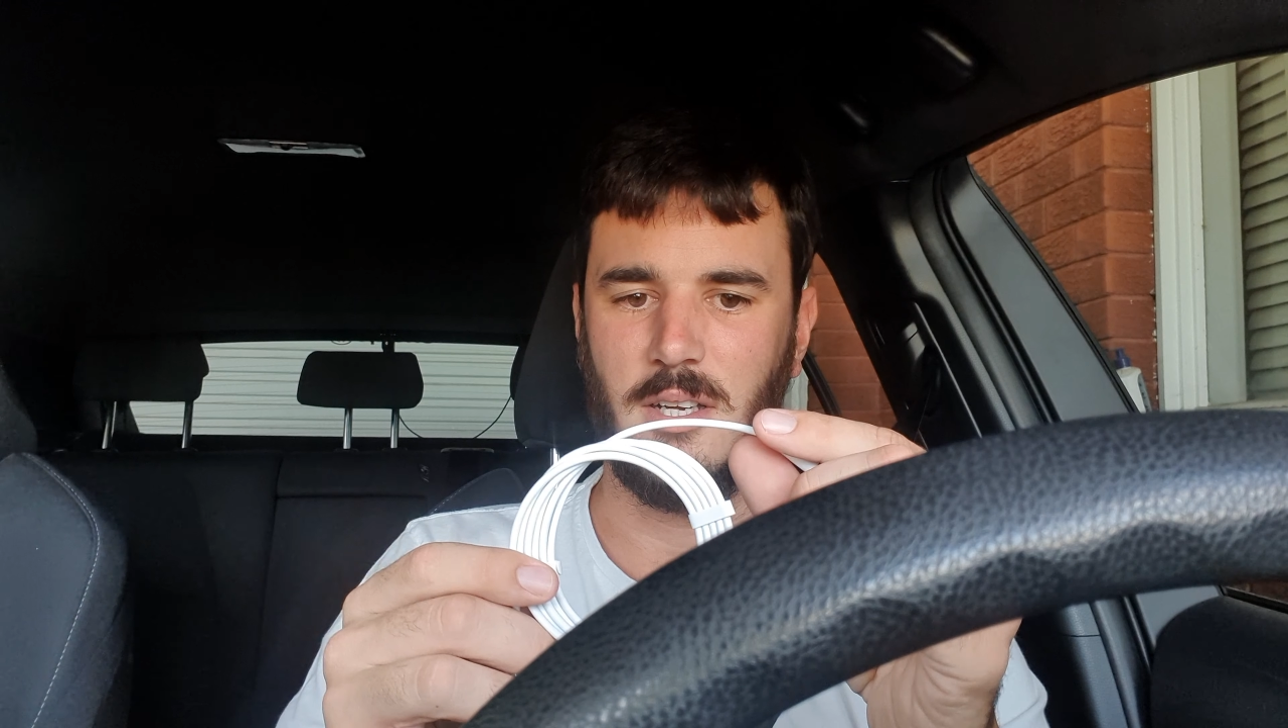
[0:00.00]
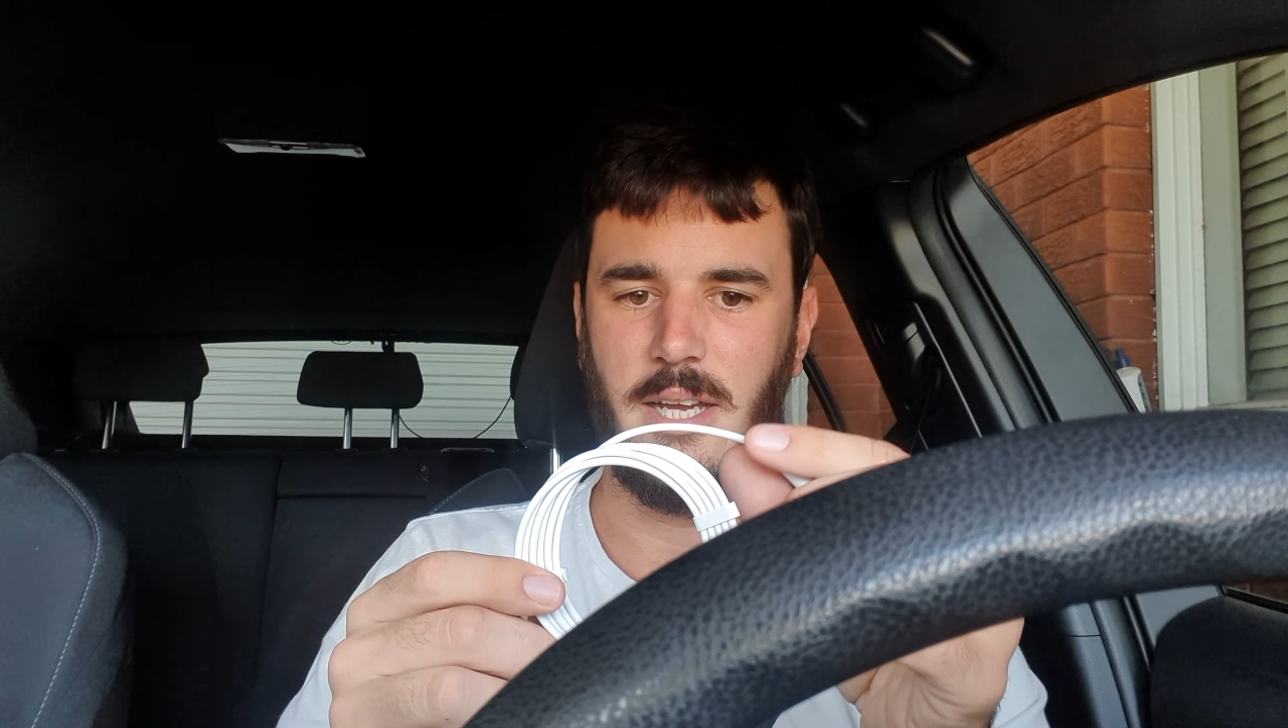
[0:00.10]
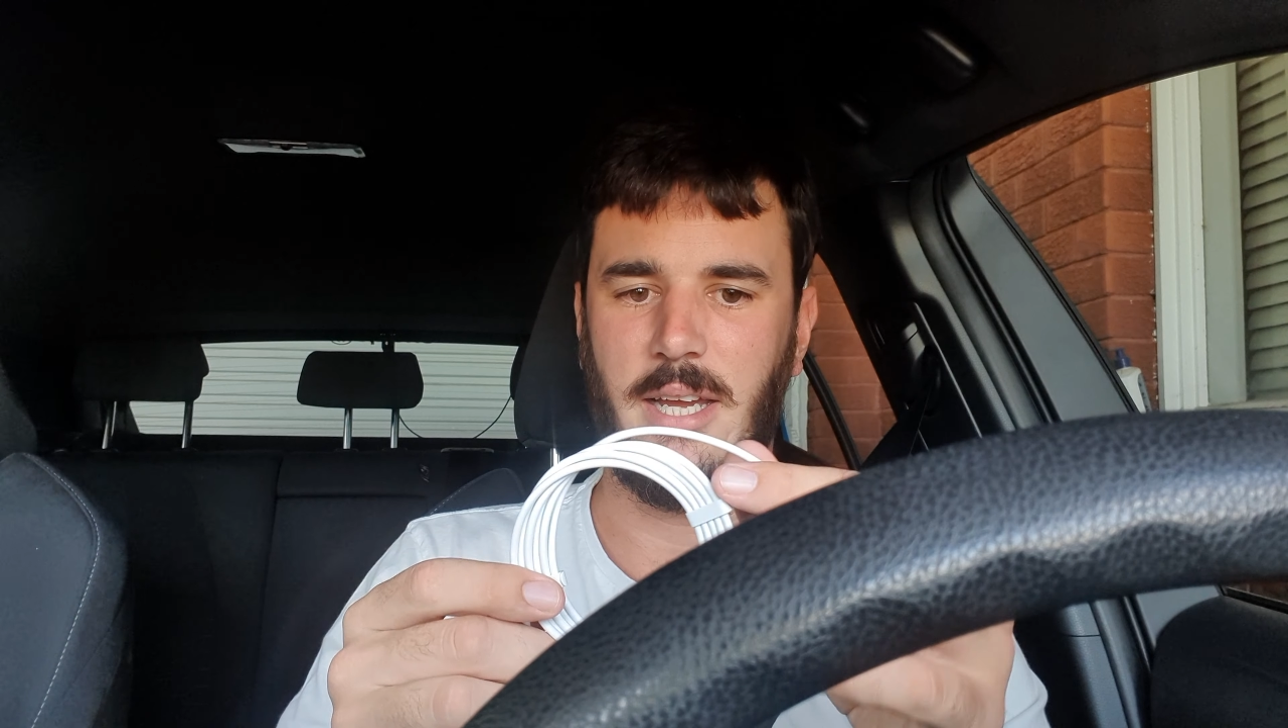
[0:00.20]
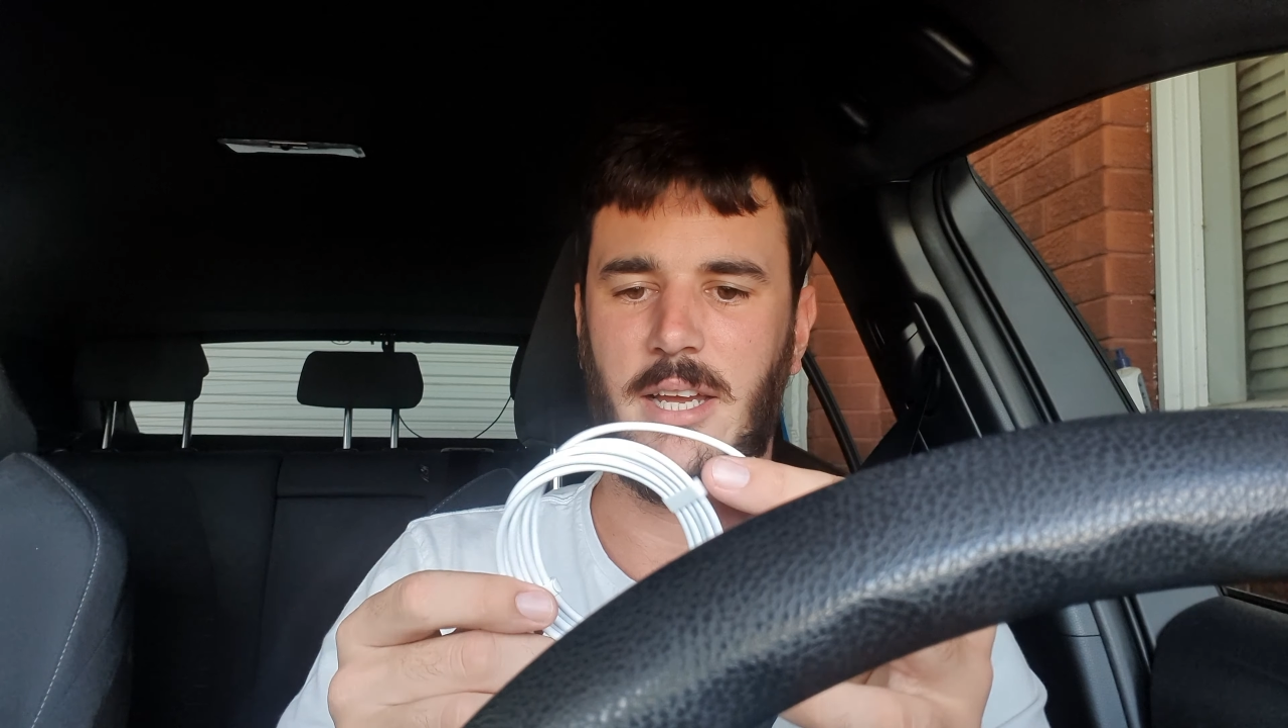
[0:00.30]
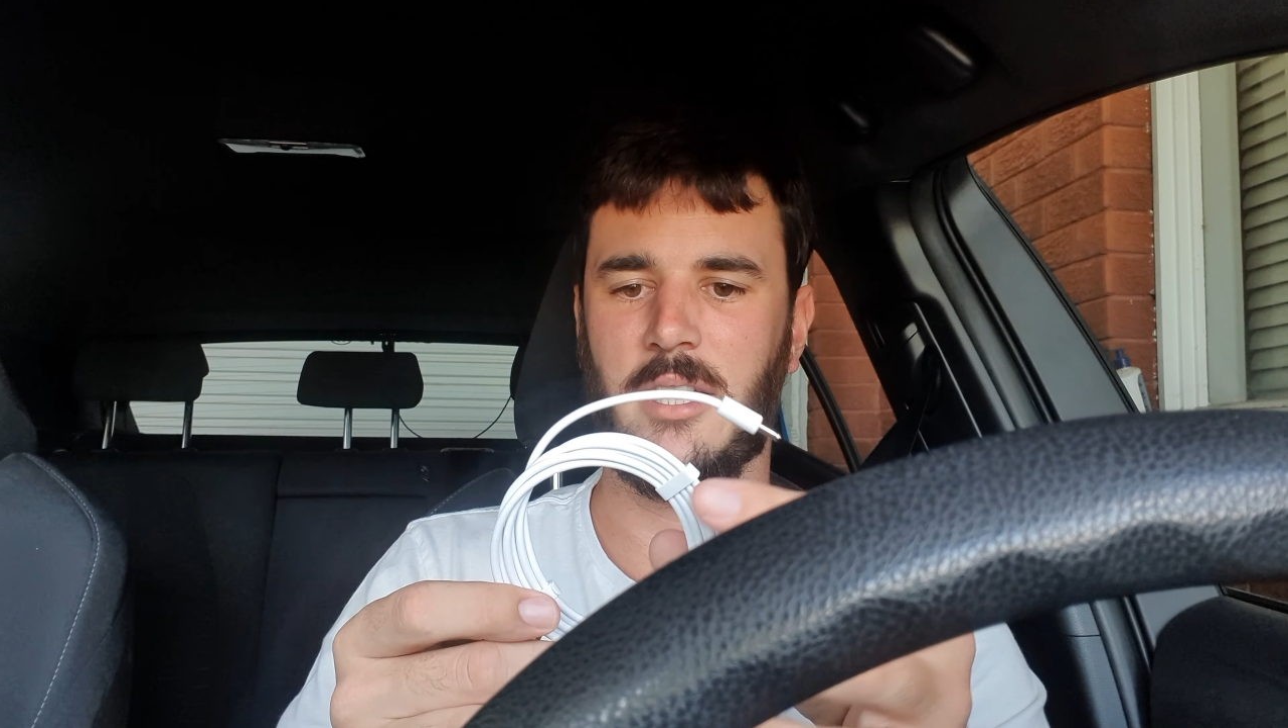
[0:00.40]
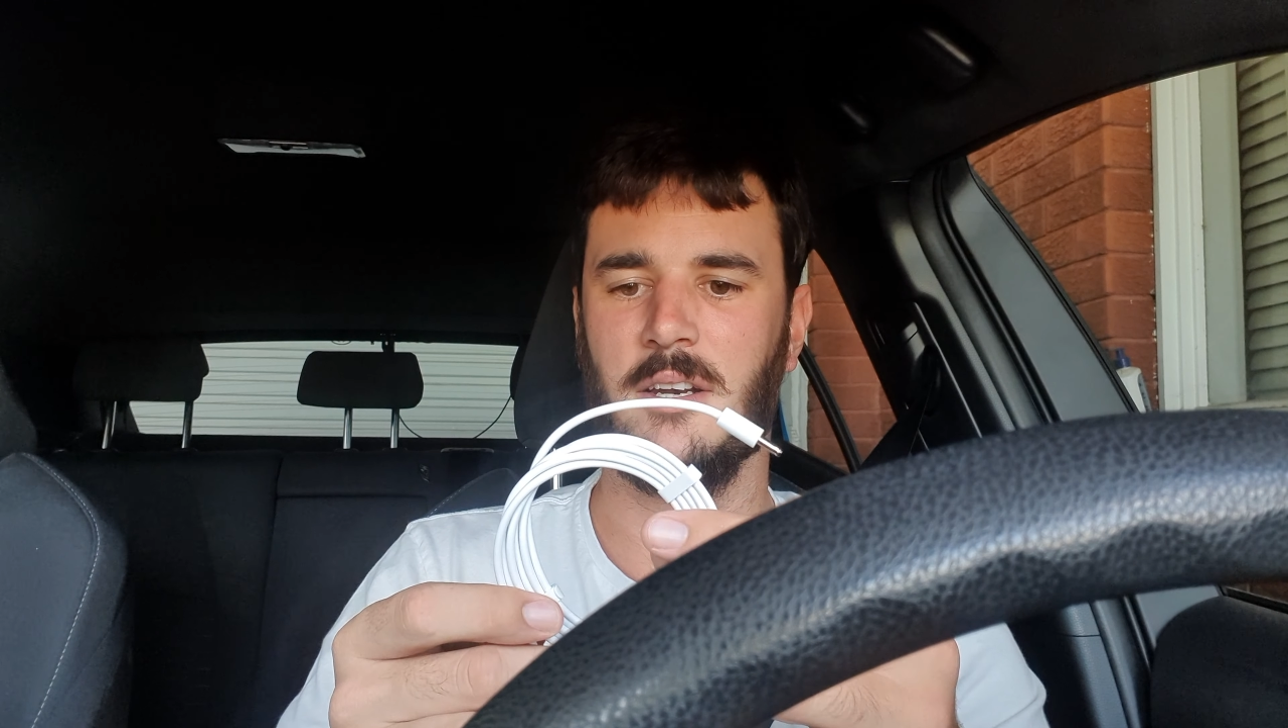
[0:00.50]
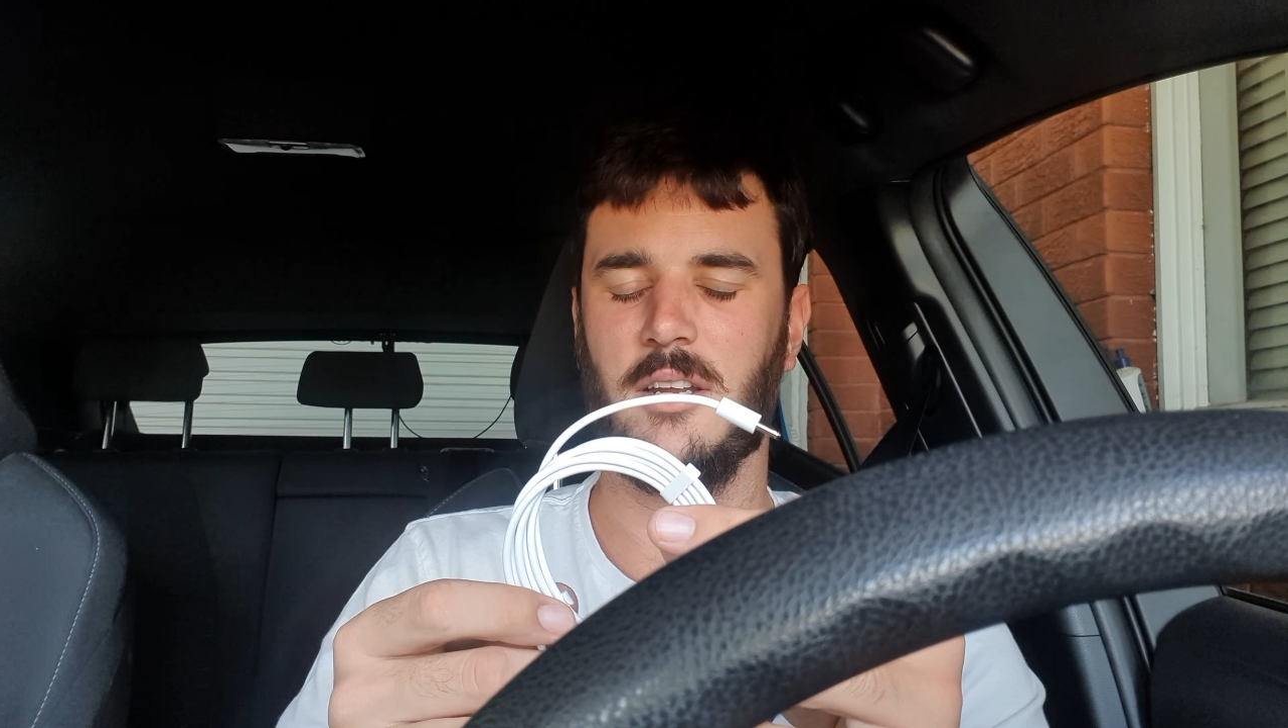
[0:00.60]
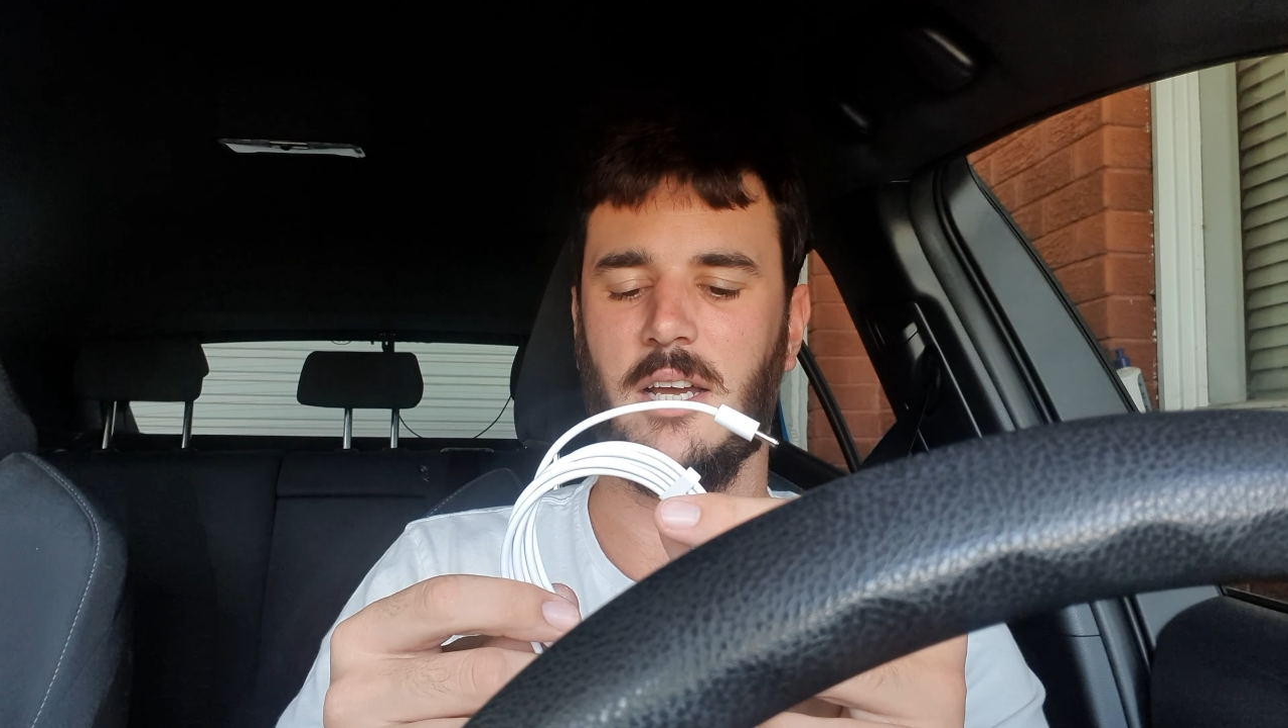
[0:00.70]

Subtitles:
And